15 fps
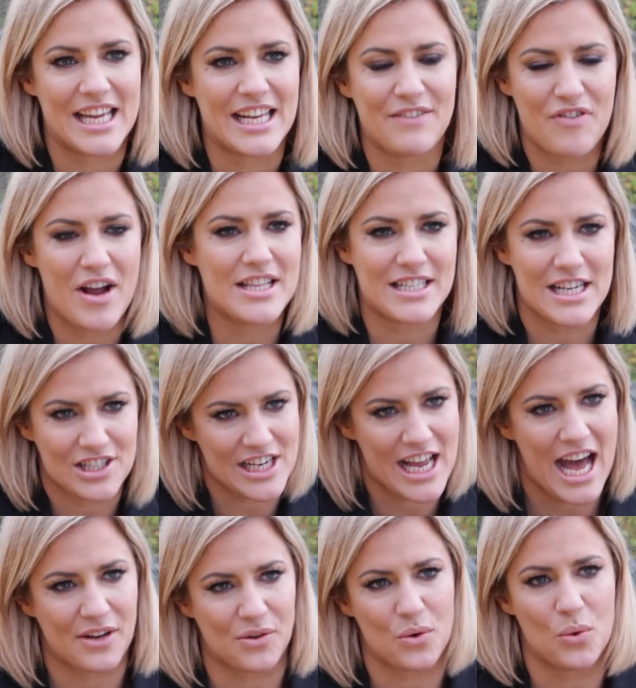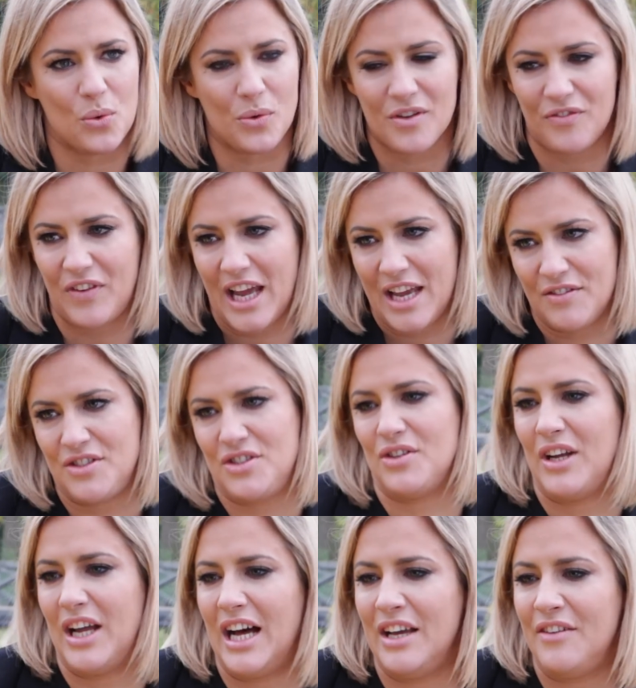friends literally add all the flavour to
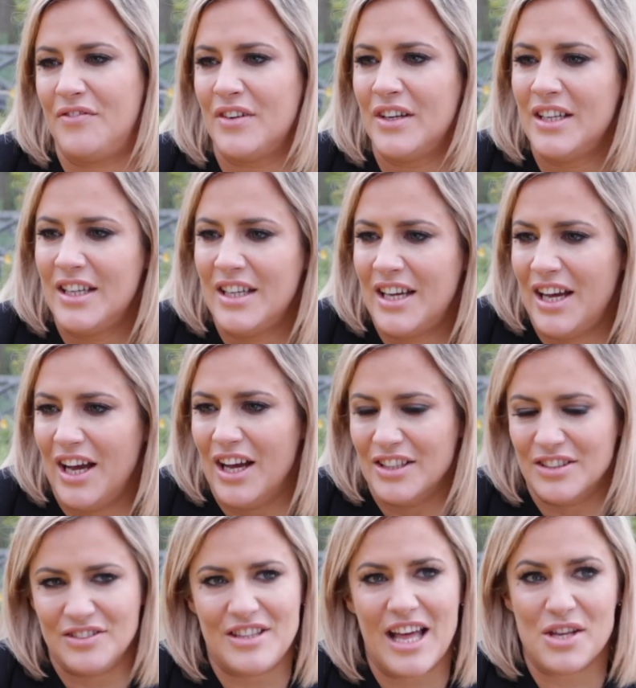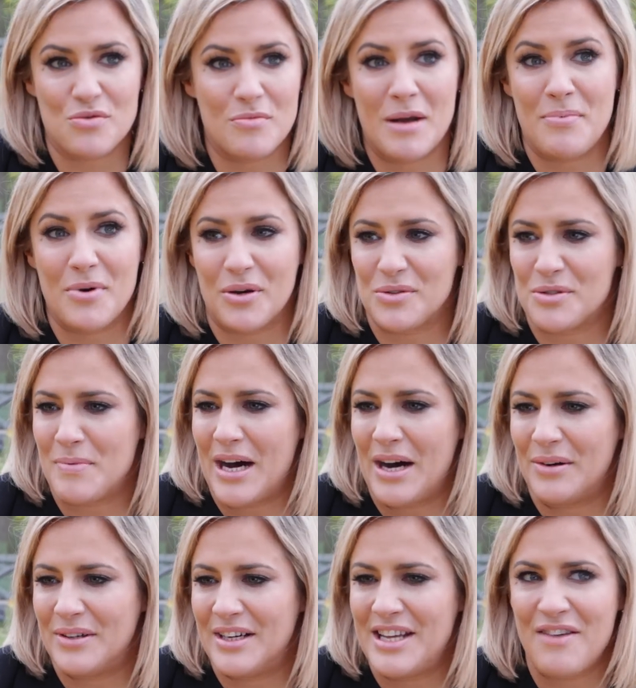your life, and that's what my book was
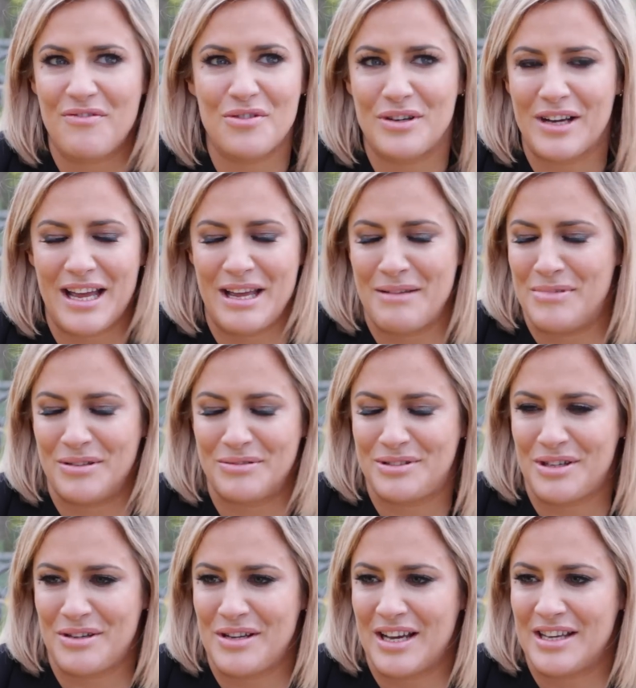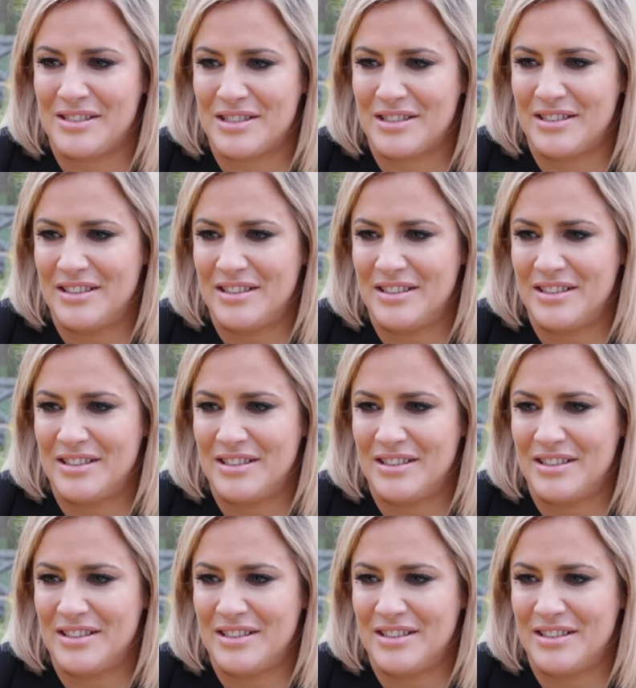about, and everyone came and it was so nice.